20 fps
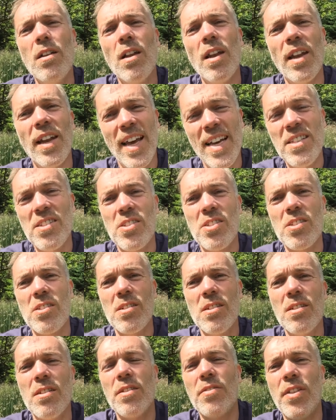less
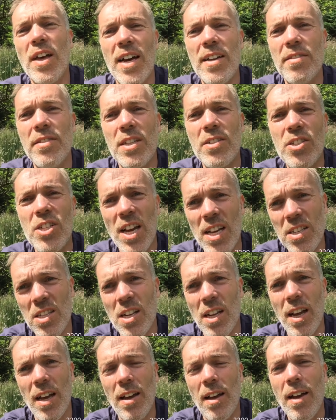than the
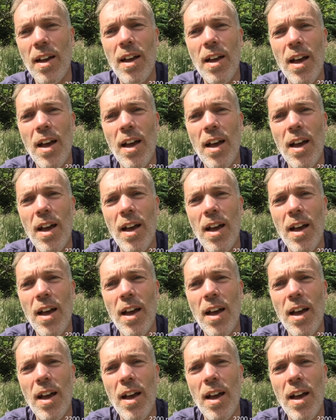Tesla.